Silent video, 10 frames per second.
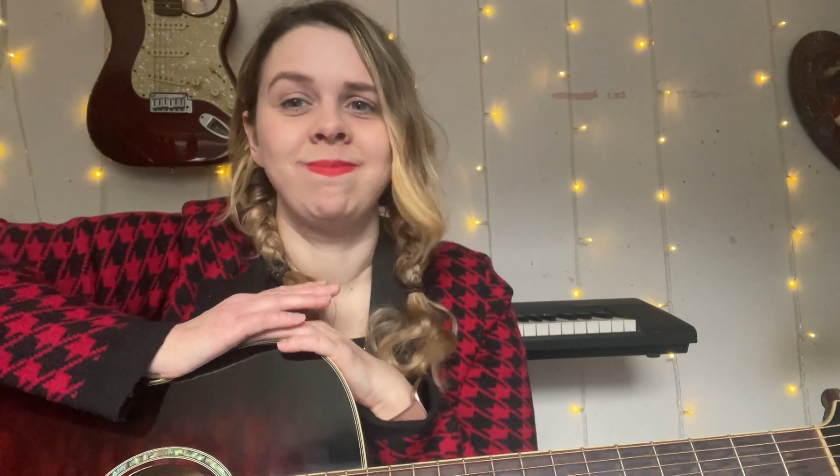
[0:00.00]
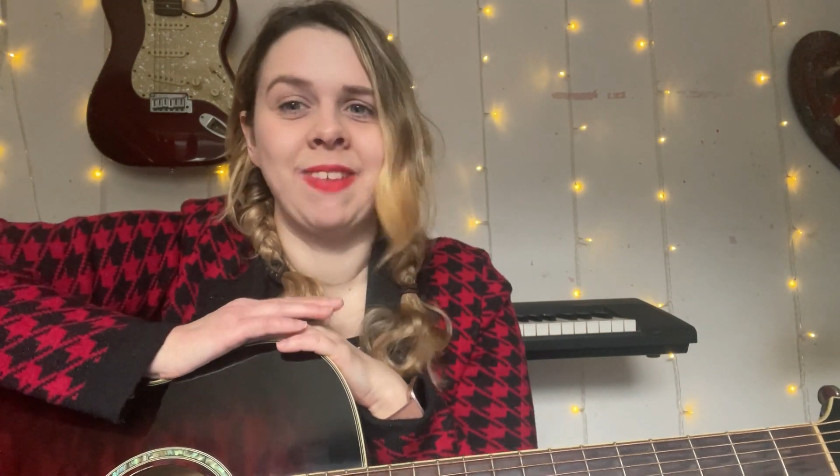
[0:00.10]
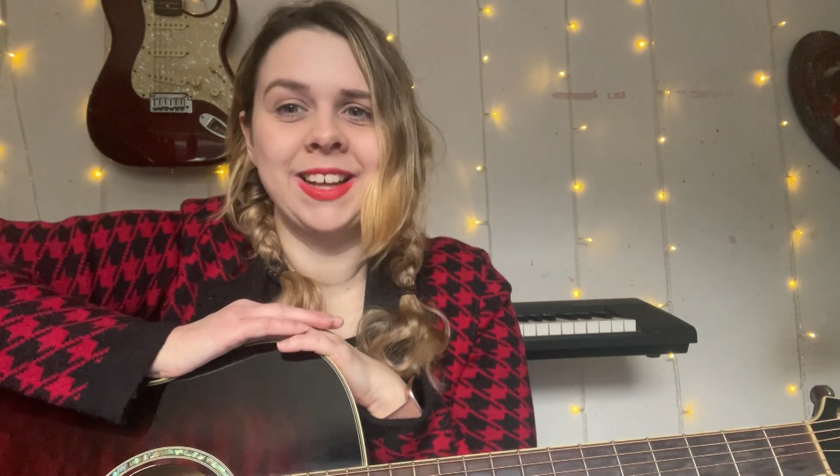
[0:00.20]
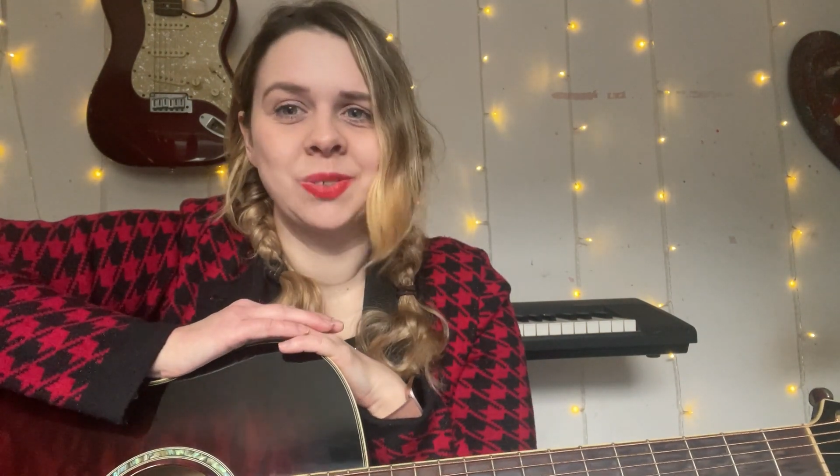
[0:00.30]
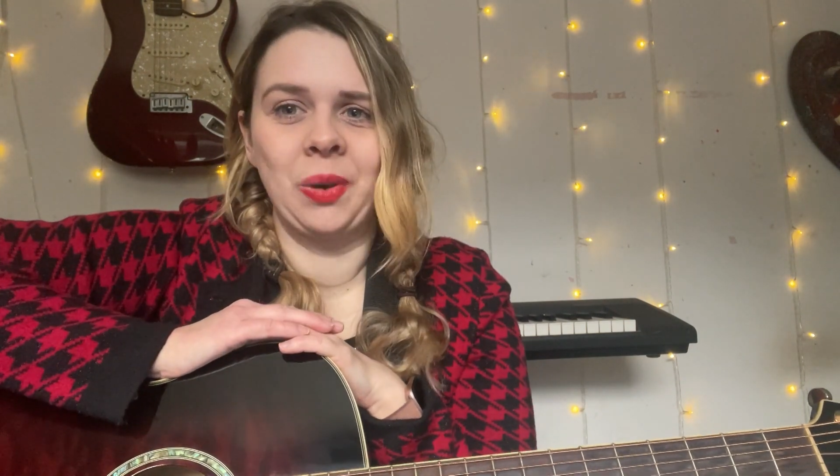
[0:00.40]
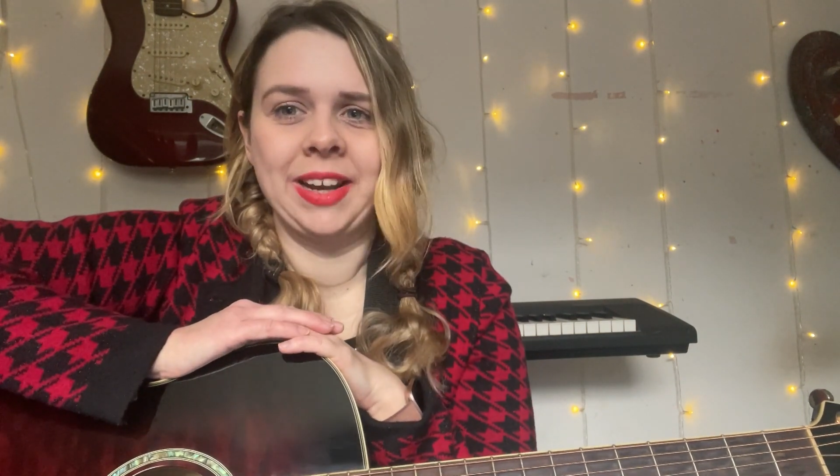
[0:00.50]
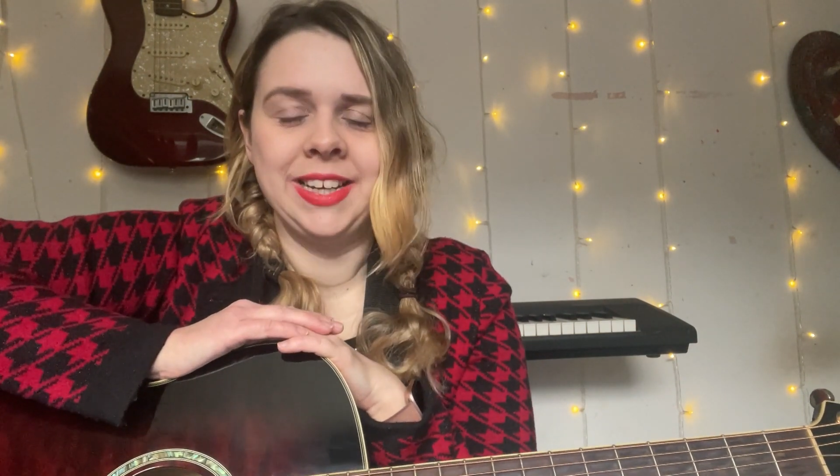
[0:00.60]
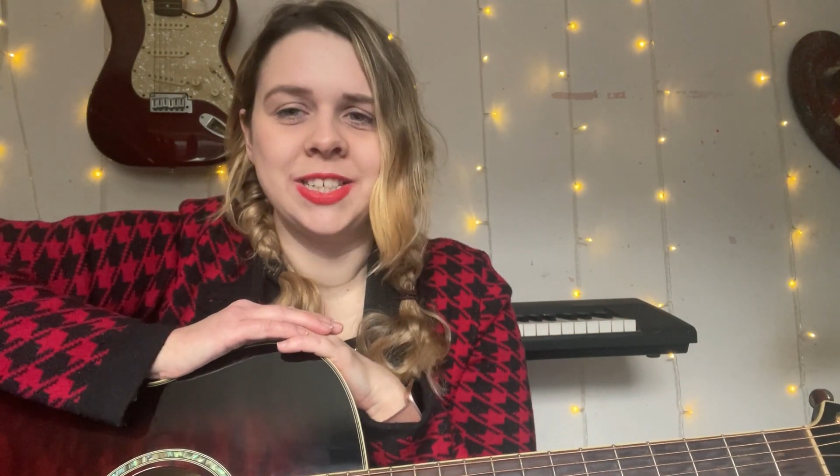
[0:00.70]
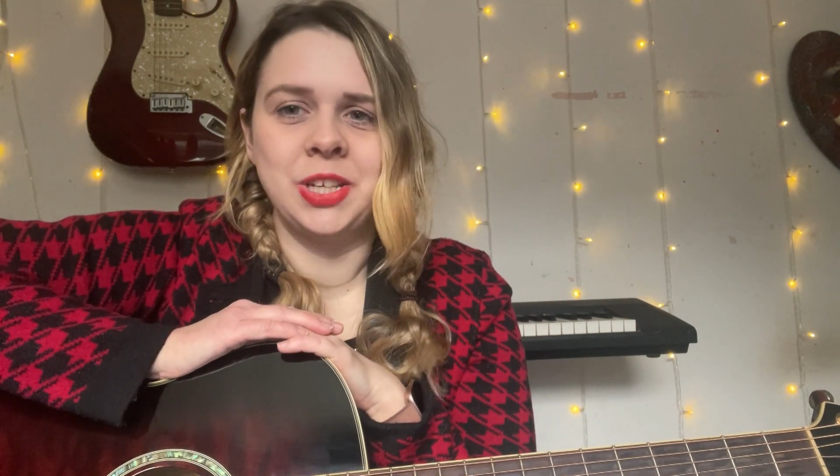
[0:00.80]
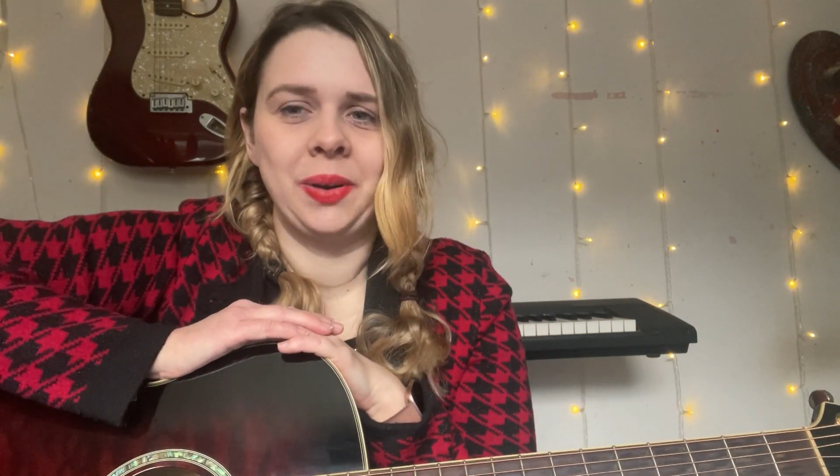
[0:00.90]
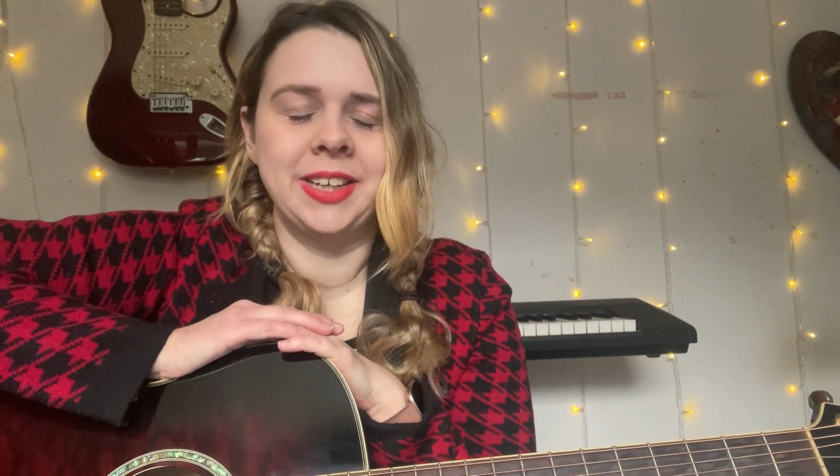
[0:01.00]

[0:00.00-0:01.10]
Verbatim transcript: that's all I need to do.